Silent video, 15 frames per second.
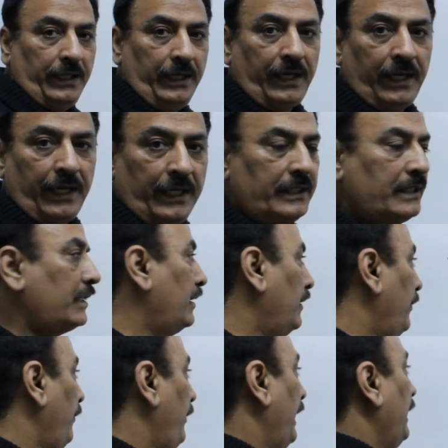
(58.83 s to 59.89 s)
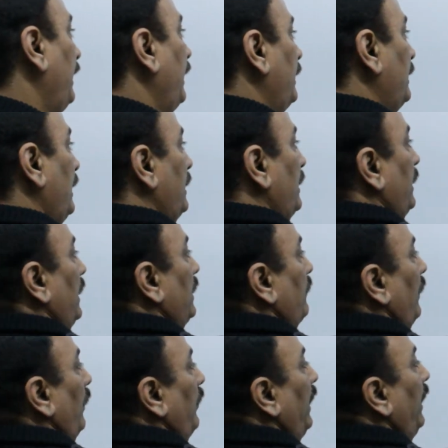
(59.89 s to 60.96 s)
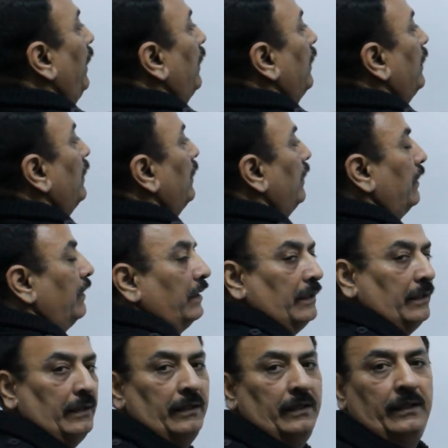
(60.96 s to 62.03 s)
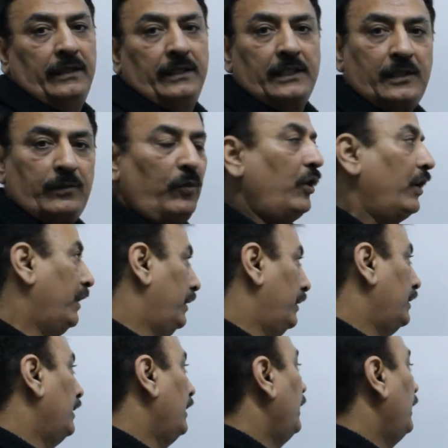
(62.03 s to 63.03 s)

the case where the resistance will be smaller.